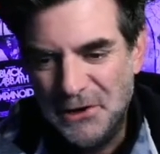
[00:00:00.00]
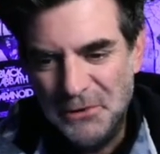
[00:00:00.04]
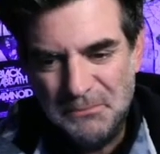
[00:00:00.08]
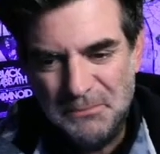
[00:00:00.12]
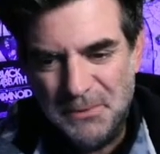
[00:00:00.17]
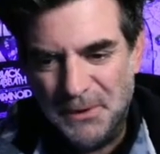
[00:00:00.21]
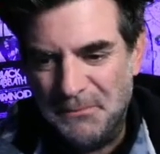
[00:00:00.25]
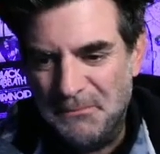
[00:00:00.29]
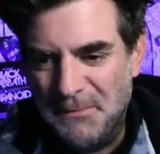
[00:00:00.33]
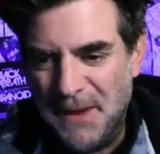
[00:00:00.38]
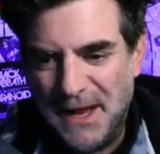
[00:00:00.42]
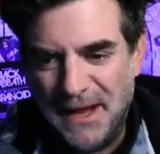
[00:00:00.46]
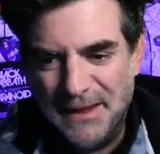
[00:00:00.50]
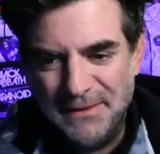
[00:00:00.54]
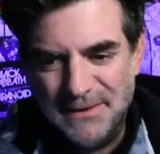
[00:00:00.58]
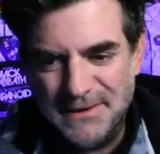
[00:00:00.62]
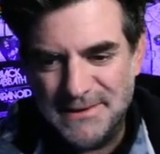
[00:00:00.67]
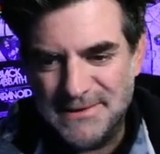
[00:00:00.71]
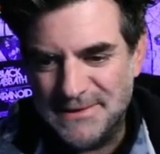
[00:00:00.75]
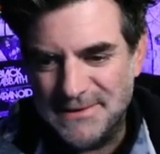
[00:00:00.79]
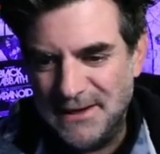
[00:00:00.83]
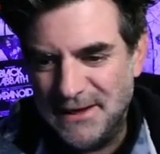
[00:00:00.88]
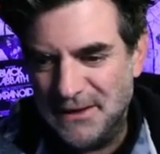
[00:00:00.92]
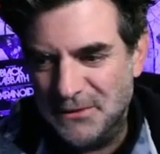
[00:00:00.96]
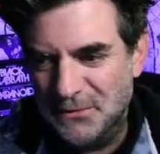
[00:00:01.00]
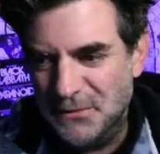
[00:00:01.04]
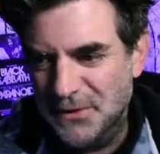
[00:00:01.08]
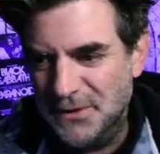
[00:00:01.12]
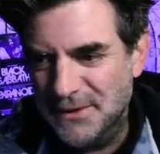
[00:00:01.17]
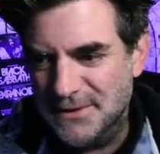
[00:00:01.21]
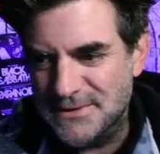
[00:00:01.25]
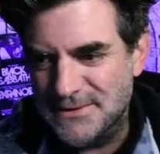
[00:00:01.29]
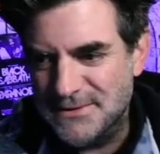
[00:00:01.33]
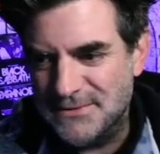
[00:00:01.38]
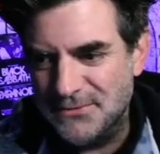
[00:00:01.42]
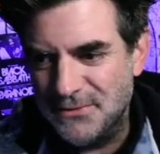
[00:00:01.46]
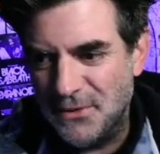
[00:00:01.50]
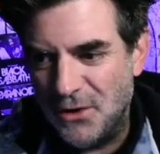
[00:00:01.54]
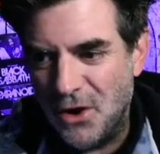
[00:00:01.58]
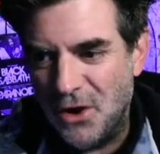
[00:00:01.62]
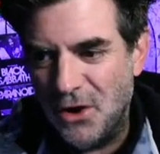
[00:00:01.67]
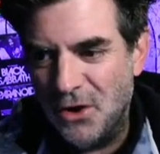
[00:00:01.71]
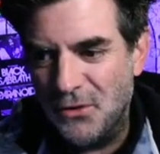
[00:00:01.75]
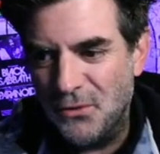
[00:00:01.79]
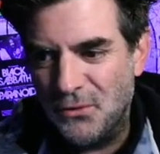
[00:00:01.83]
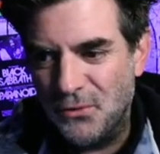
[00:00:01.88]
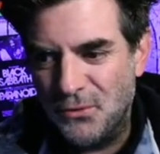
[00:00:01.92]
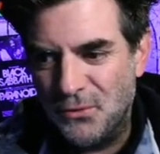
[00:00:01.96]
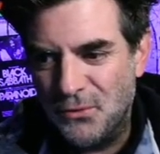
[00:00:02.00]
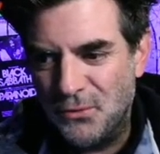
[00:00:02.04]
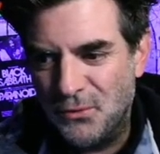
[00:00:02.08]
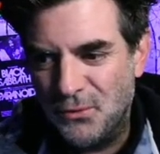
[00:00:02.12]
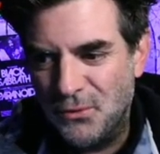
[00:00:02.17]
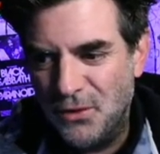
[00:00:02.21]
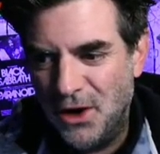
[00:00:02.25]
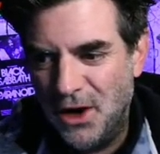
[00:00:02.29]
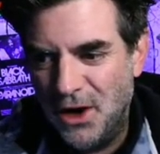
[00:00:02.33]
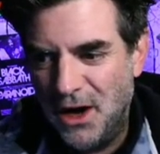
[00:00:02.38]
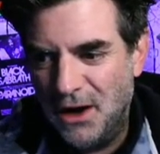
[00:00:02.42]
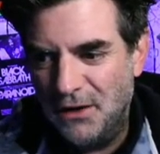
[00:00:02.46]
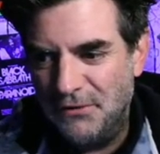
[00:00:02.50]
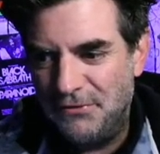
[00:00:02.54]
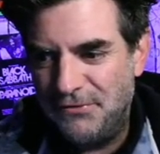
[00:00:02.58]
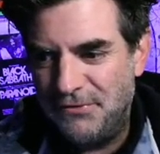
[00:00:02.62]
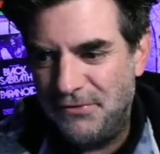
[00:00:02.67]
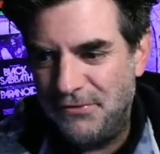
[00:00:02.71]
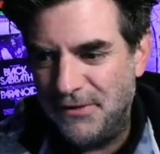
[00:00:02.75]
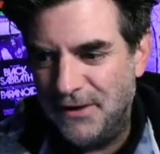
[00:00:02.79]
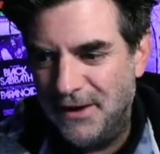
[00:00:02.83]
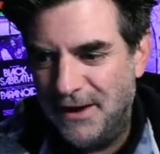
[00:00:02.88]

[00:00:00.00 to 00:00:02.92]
But man, this thing was rough.